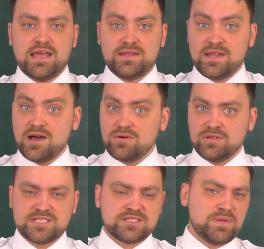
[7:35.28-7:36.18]
And now
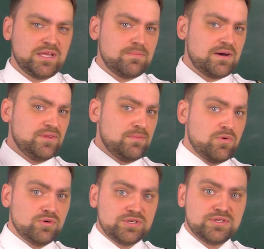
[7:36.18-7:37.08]
let's speak about the
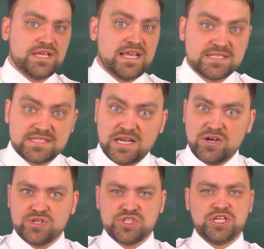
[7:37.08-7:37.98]
modern day's
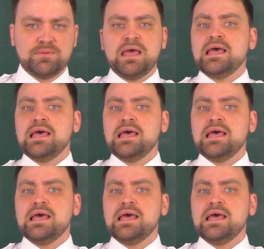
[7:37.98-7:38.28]
airship,